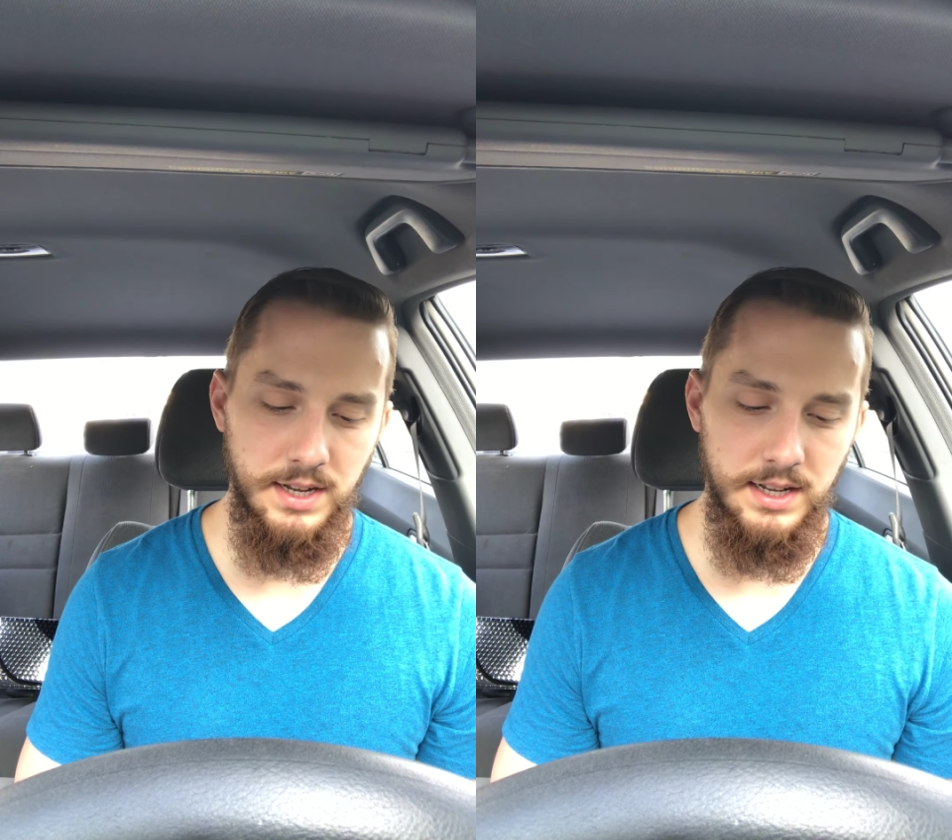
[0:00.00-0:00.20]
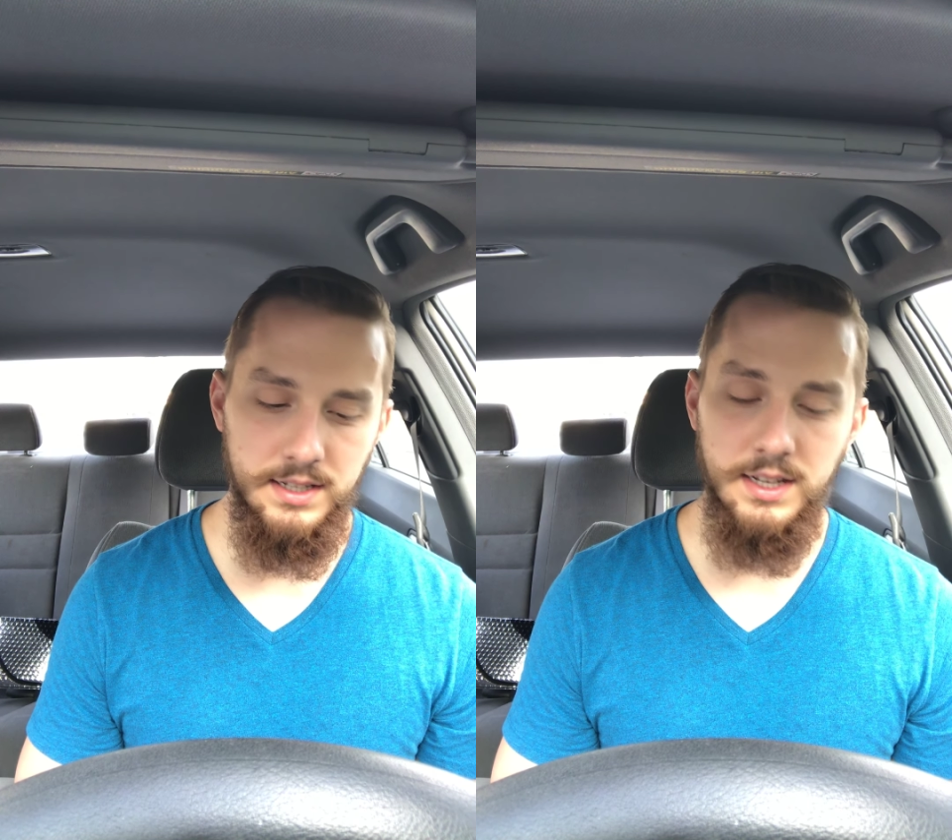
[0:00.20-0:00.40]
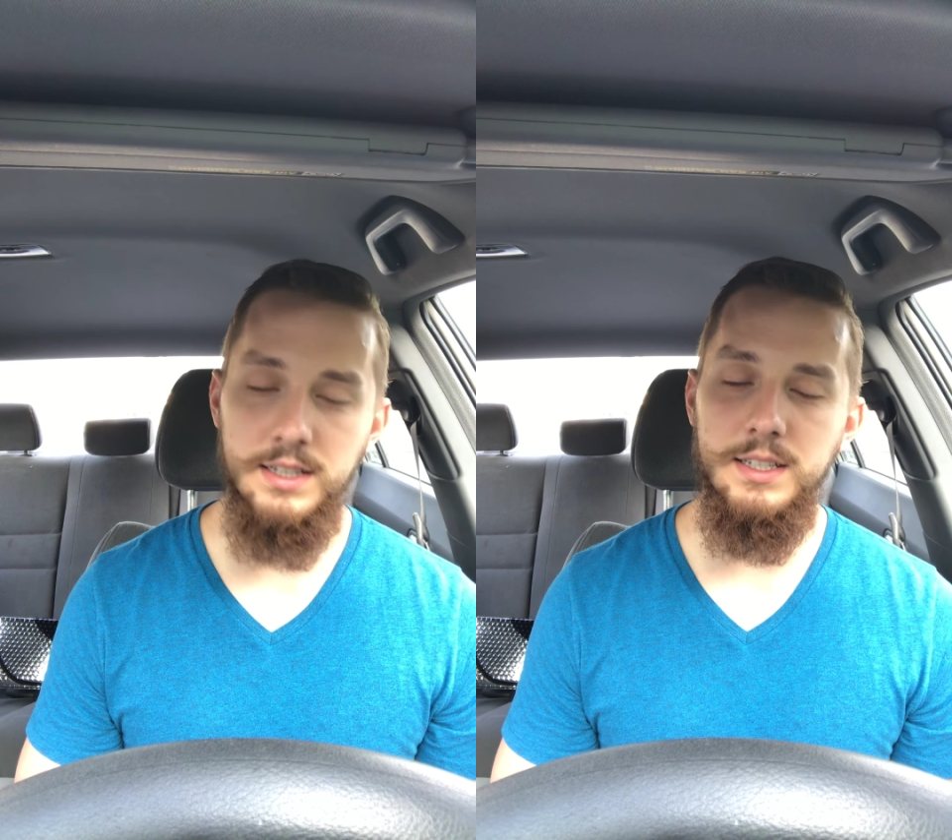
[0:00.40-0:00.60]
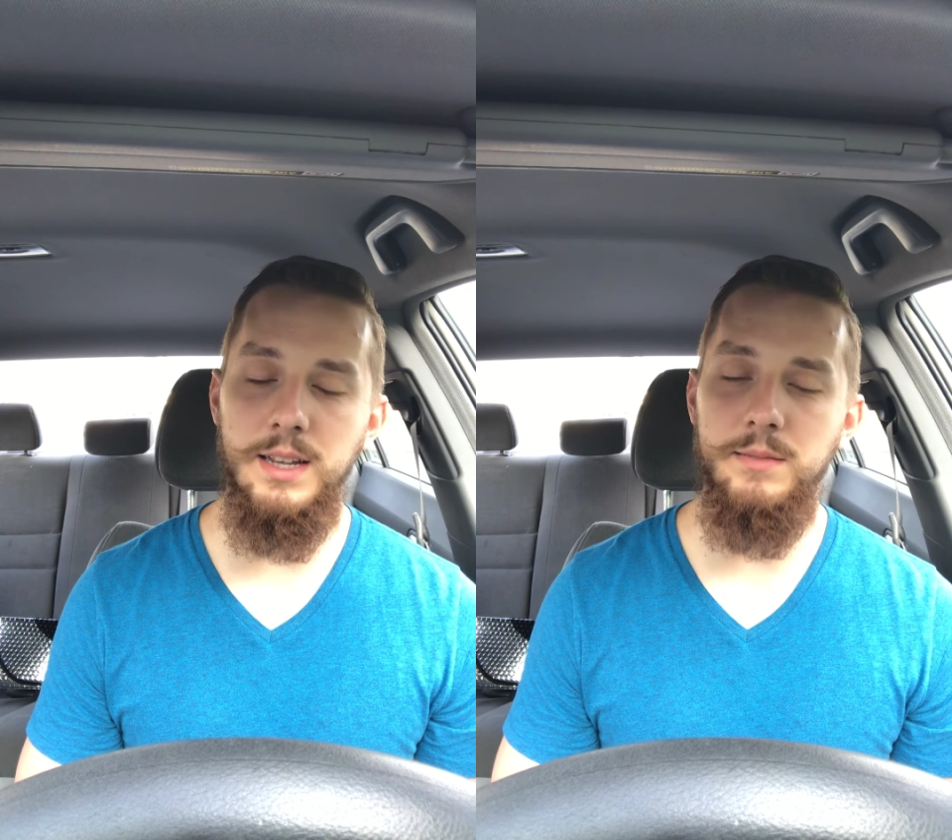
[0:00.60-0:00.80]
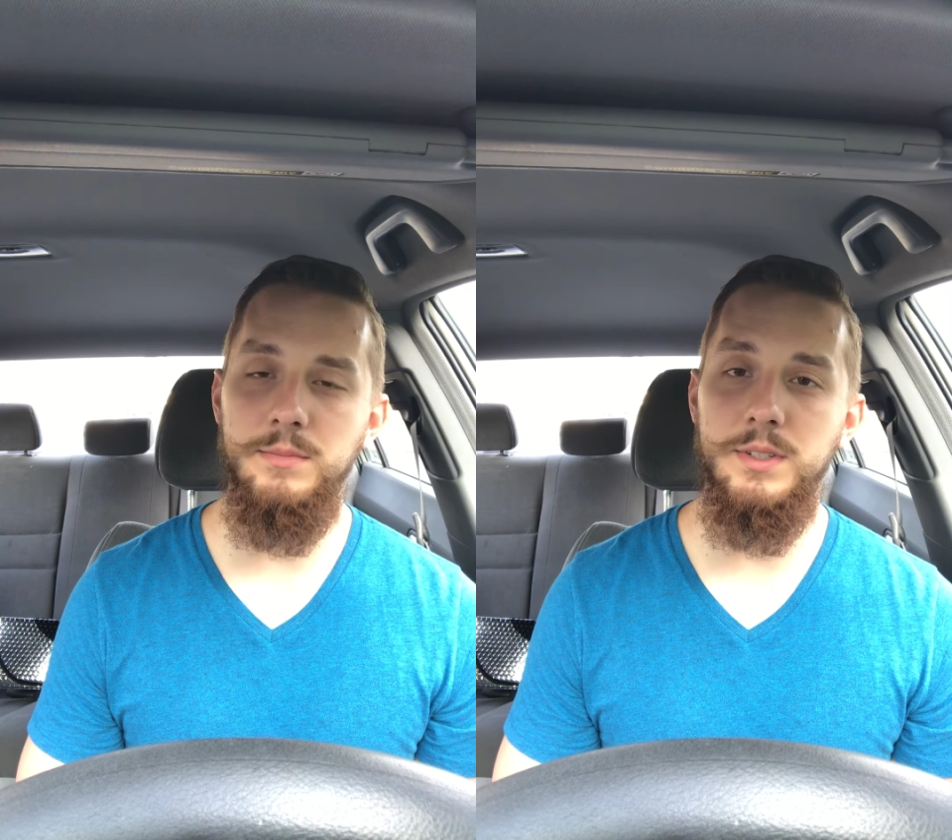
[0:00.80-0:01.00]
has that
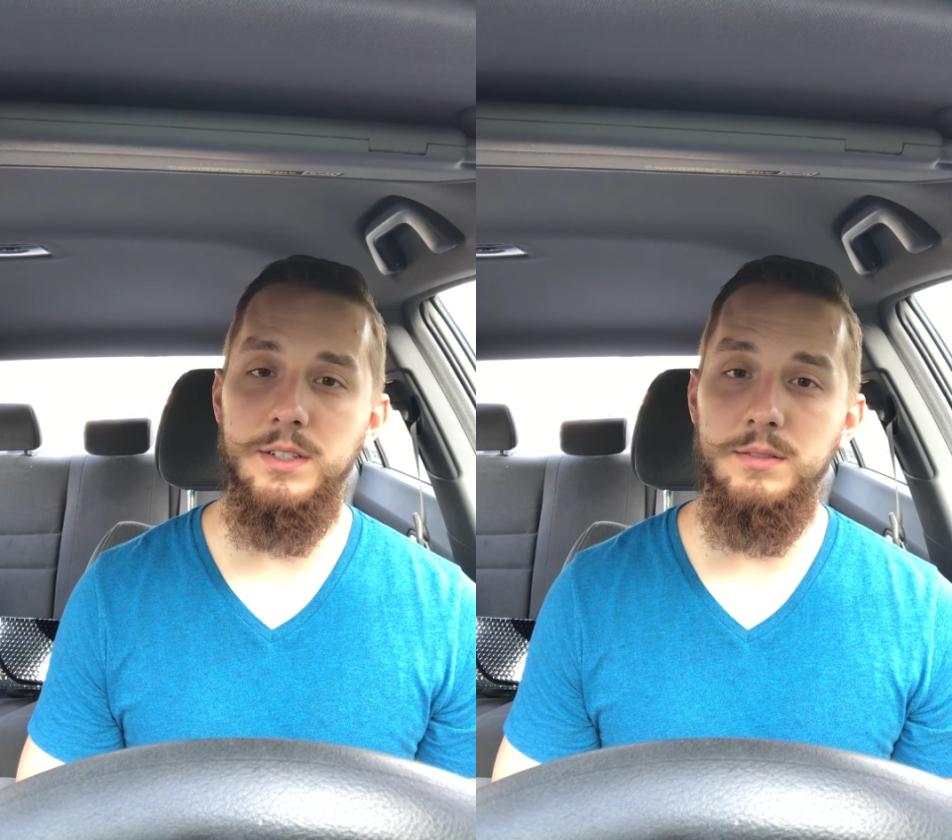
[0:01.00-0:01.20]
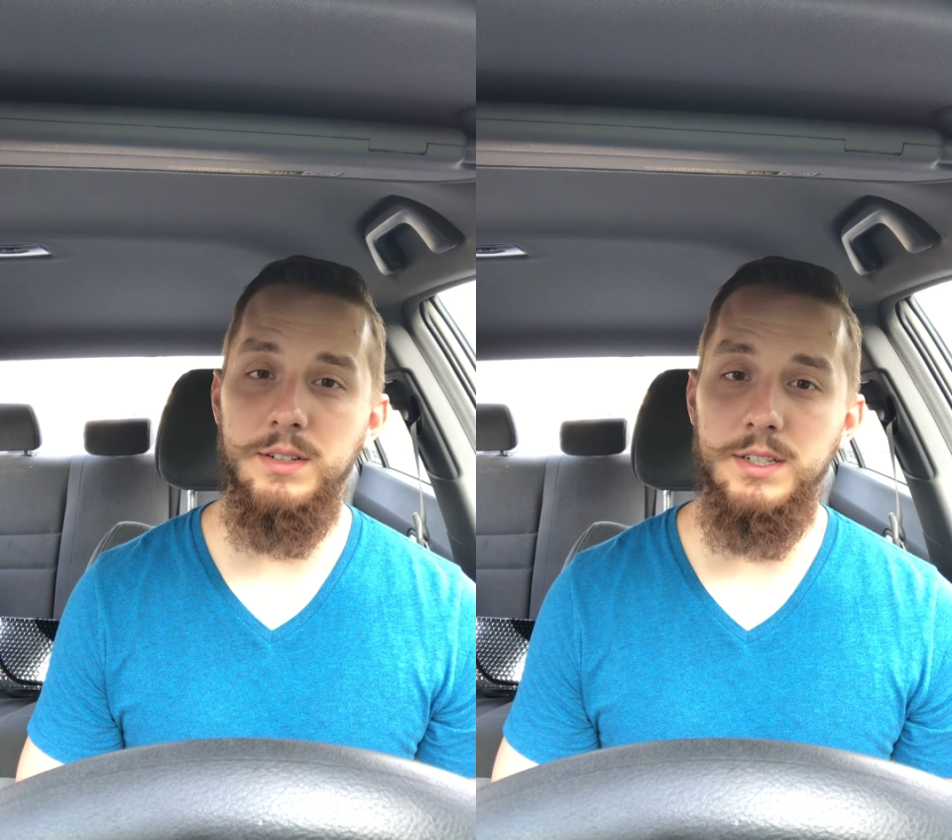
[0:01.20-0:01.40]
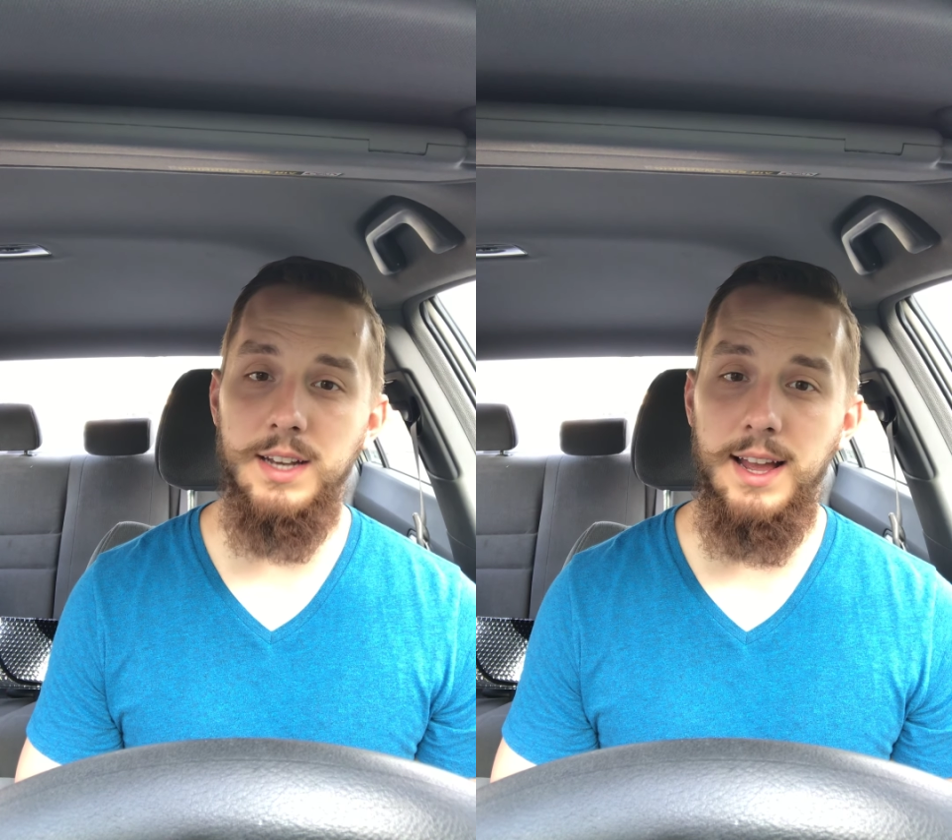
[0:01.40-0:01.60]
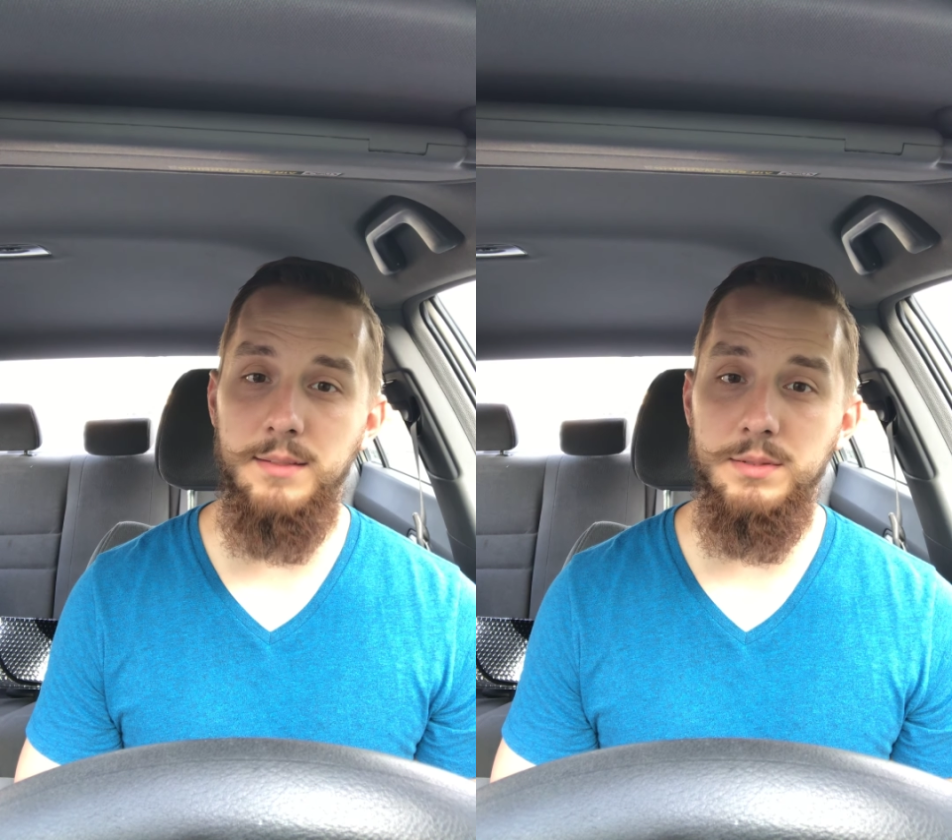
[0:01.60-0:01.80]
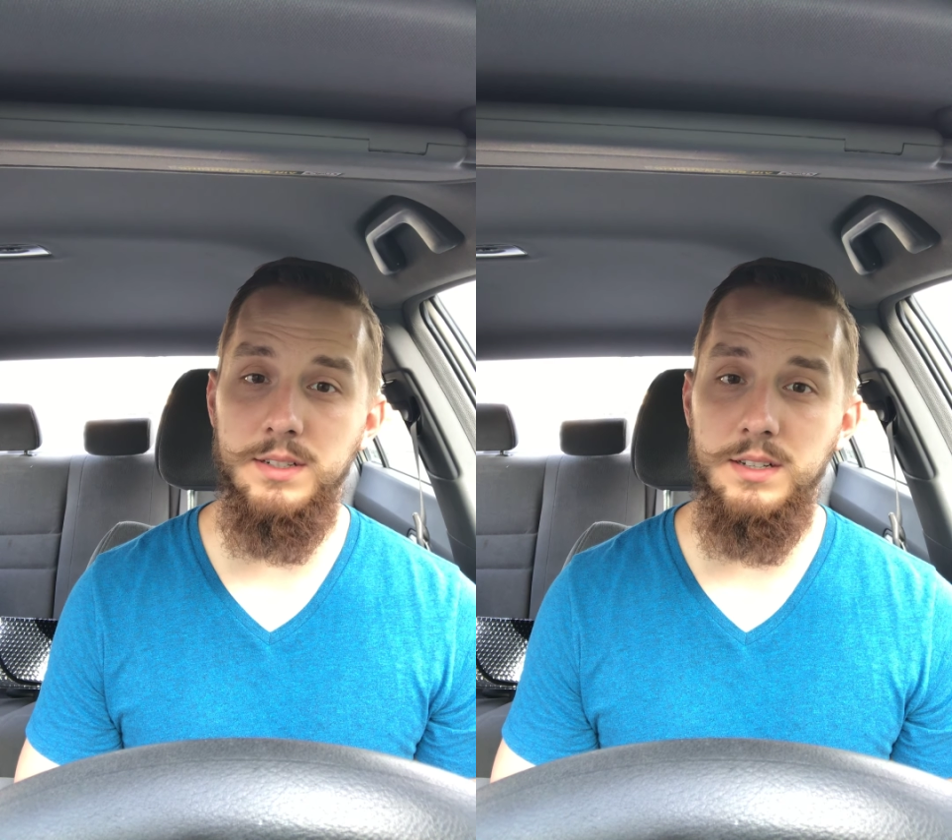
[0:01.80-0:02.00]
same situation
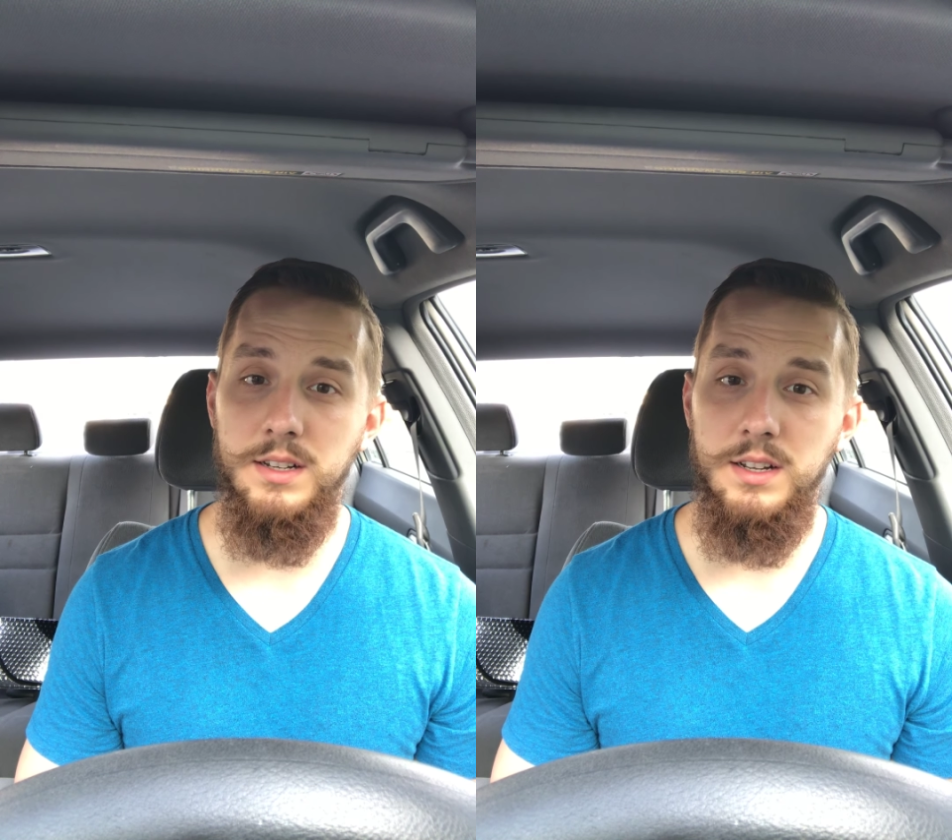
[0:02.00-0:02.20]
happen.